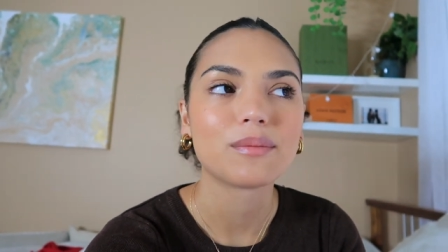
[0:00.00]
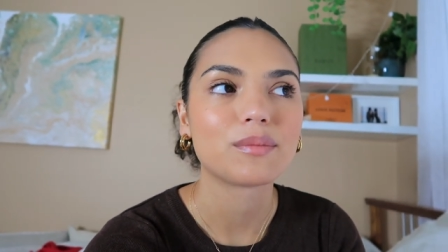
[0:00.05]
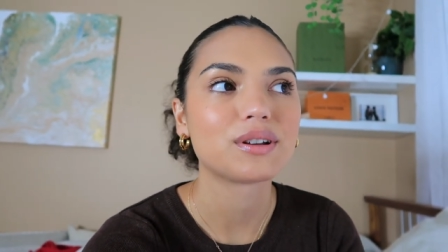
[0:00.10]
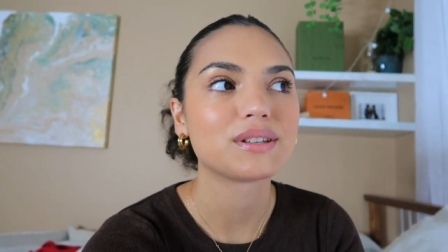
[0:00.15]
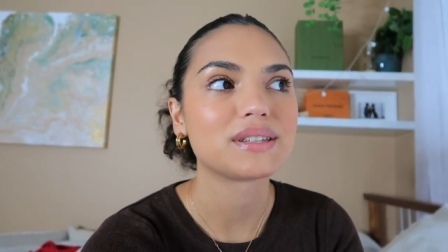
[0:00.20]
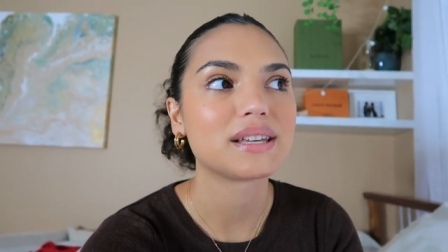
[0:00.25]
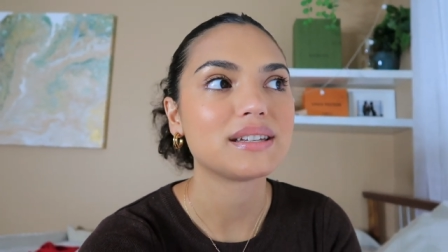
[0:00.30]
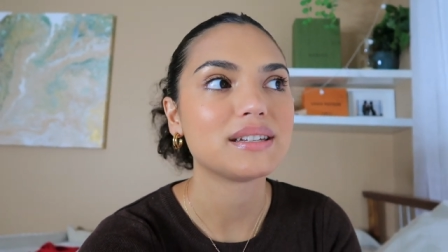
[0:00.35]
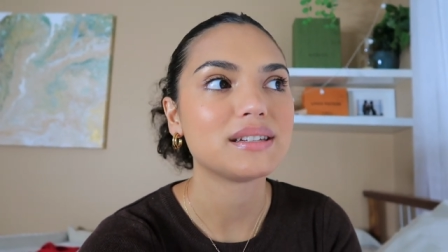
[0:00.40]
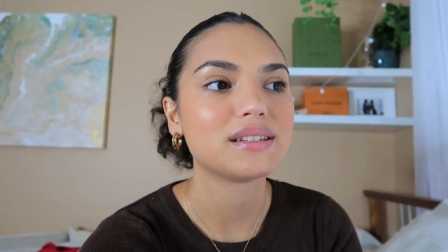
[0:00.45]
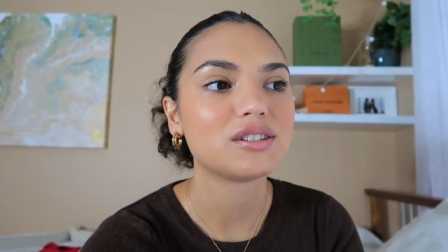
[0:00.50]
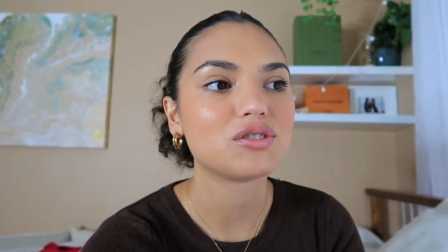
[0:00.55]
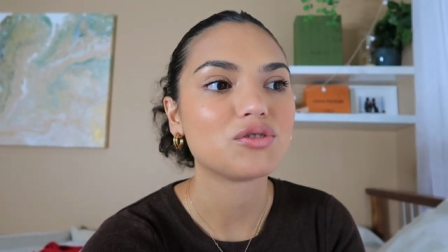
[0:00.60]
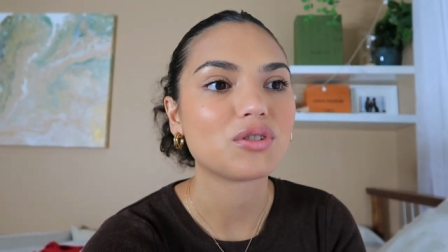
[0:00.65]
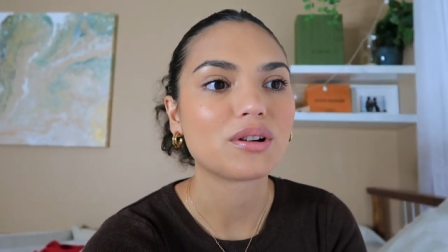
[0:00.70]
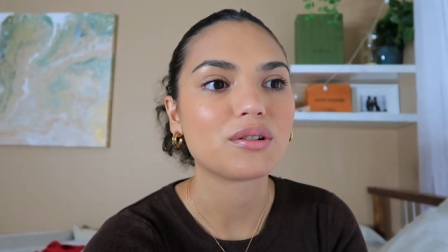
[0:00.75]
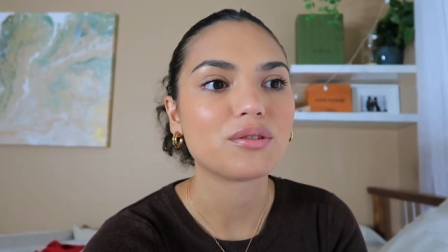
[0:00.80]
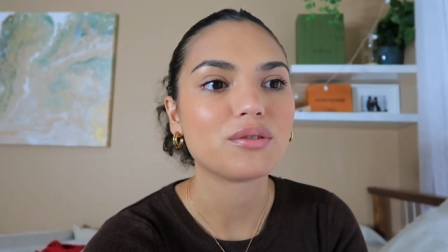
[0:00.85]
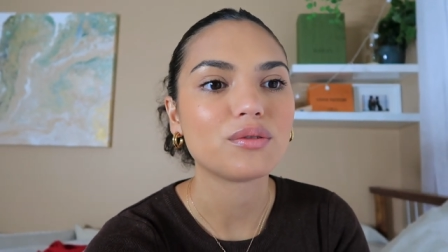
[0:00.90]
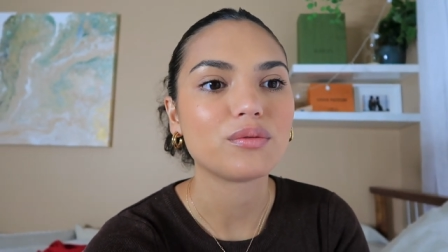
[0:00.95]
because I did
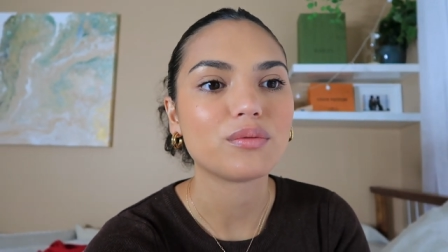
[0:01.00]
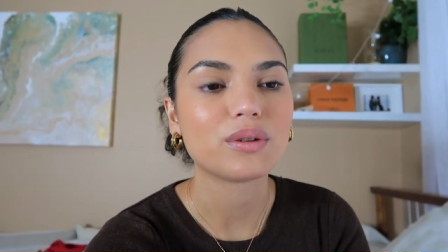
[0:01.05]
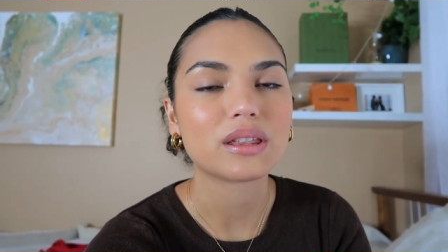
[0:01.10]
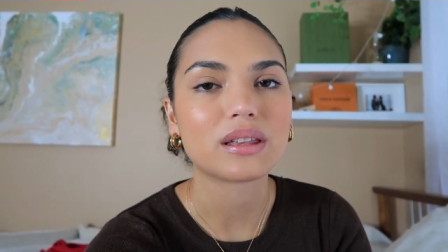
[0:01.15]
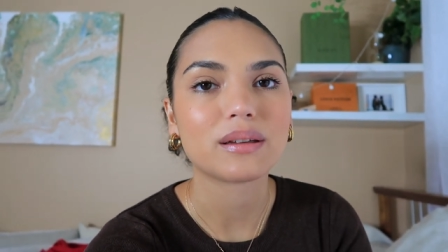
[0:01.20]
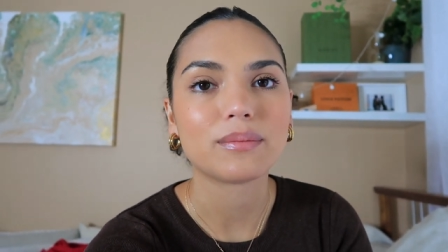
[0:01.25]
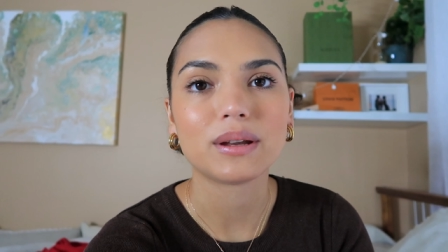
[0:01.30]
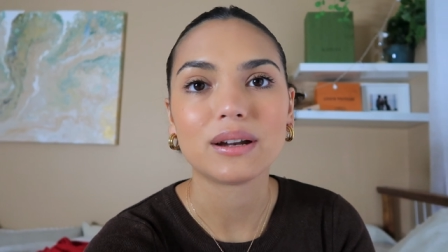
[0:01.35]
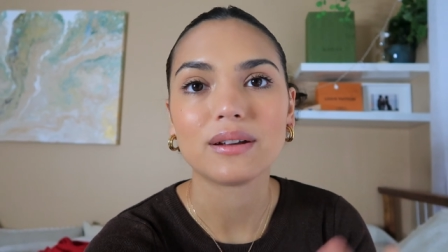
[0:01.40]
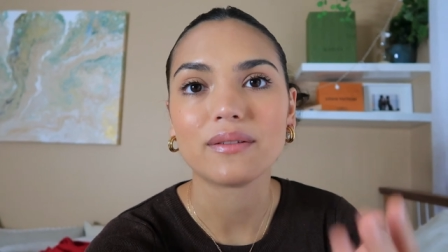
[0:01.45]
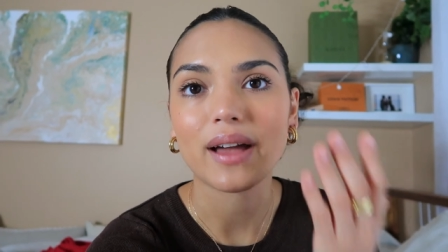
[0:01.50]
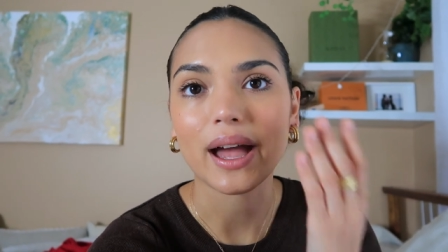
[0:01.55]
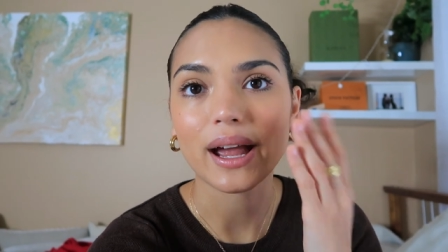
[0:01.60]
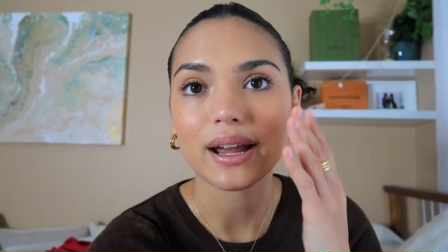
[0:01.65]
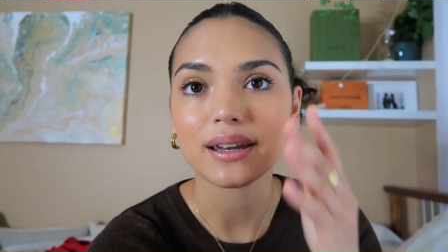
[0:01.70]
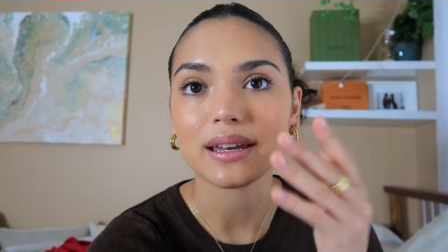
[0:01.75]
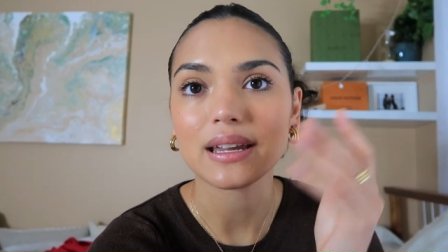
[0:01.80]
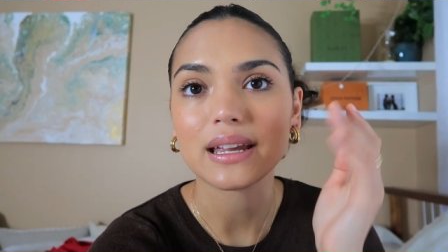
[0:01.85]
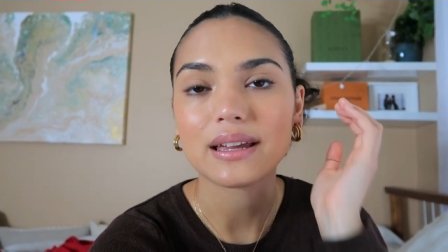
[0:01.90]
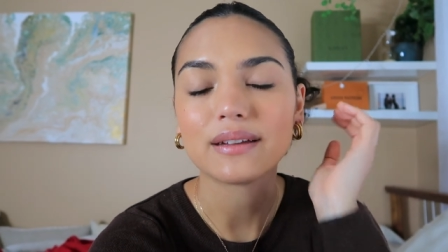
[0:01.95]
struggle with a bit of
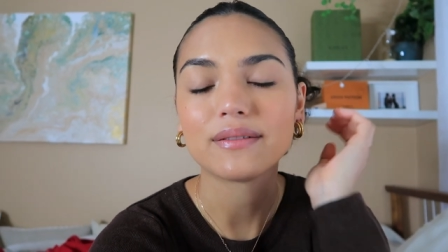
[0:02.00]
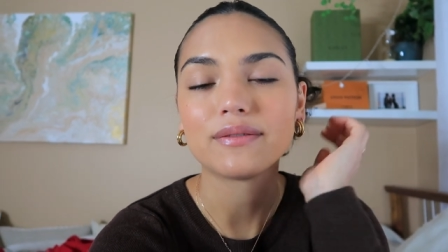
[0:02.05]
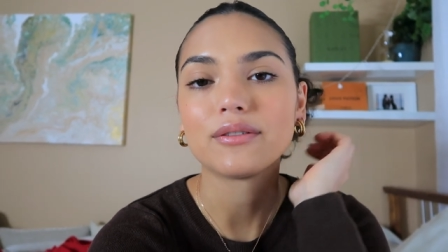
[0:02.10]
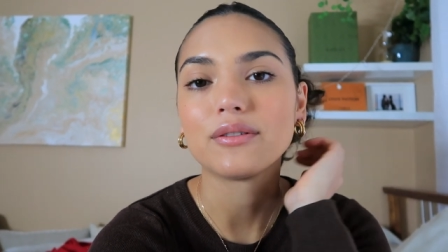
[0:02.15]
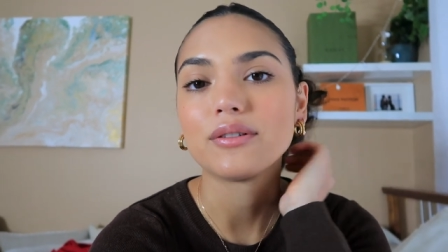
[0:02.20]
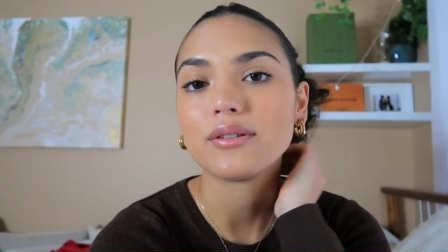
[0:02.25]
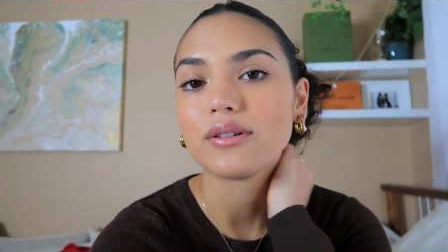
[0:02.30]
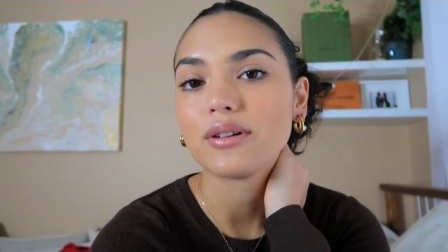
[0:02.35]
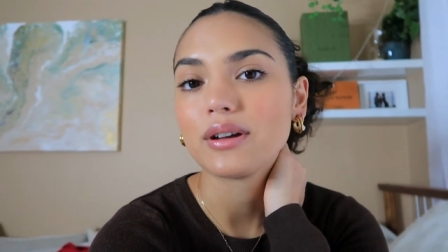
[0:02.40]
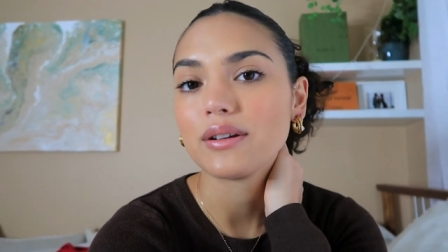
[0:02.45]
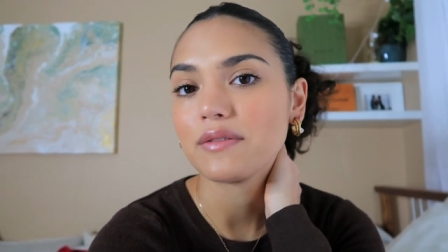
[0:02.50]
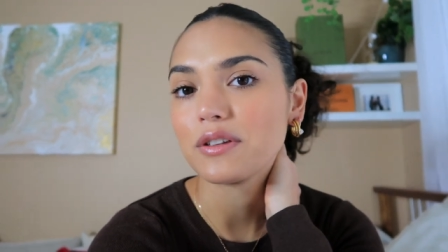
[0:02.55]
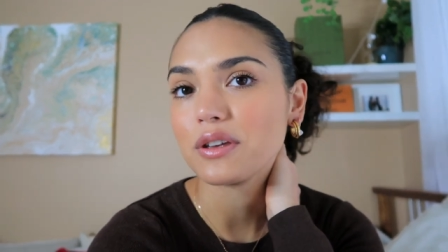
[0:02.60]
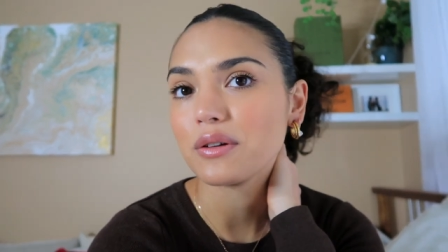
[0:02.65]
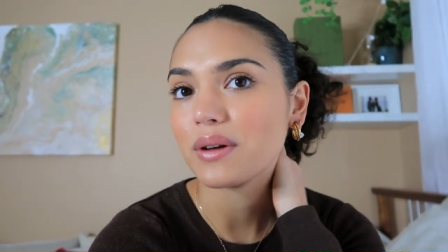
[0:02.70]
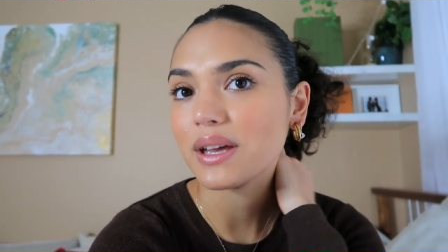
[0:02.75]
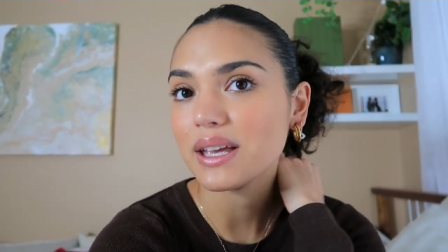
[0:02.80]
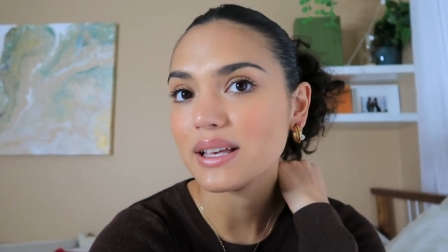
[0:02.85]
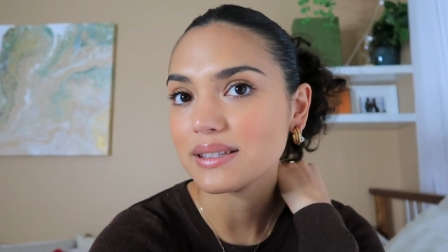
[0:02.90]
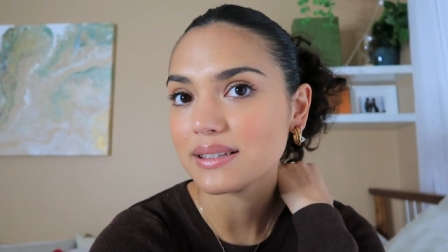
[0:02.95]
acne for a
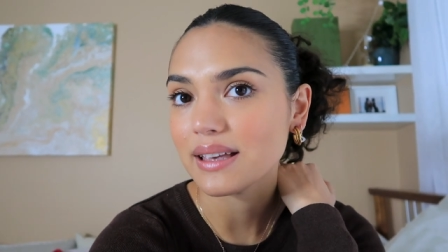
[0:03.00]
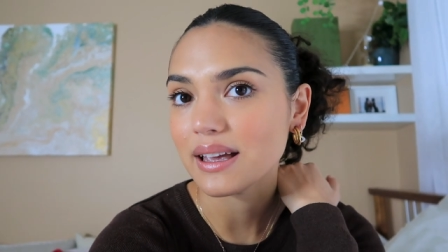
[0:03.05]
few weeks,